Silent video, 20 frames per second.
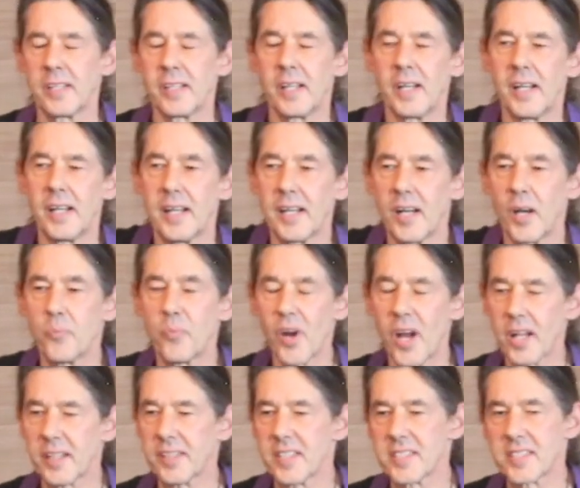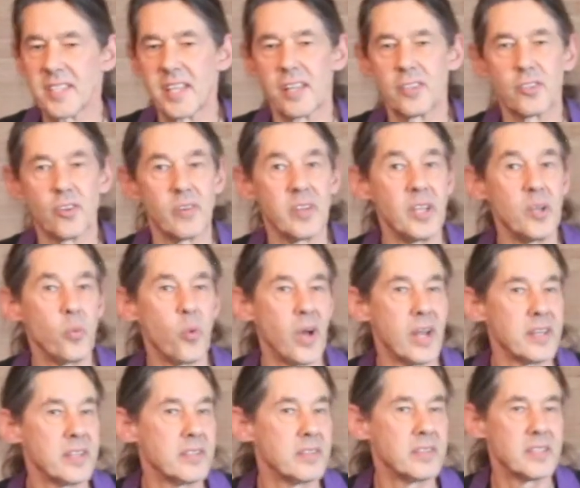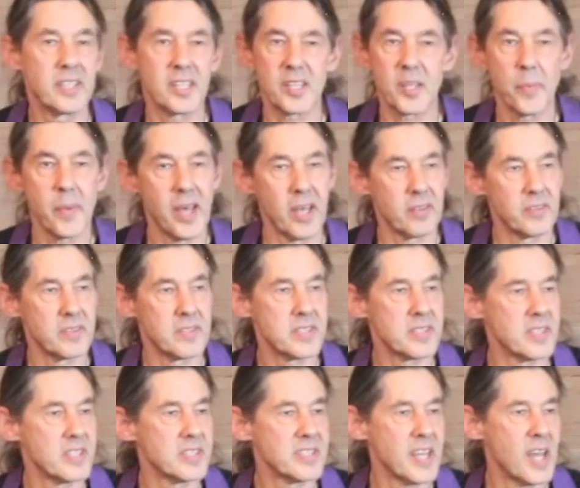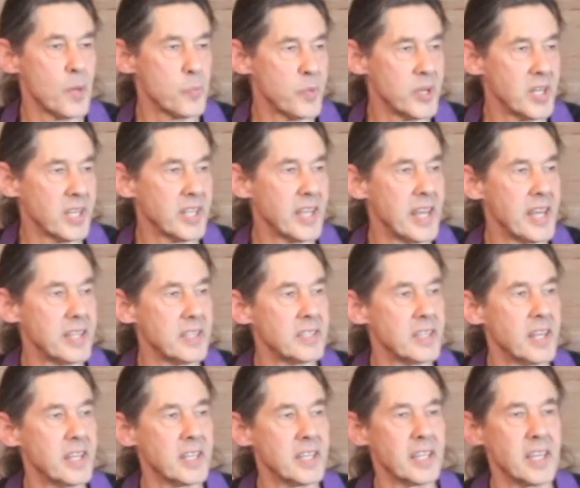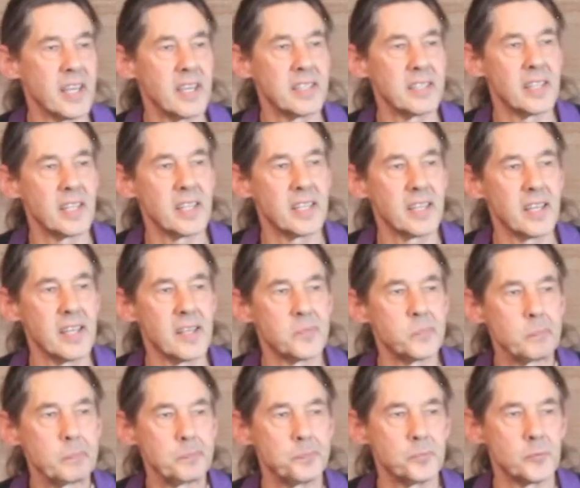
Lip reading: a practice center, he went to the mountains. It's happened again and again and again.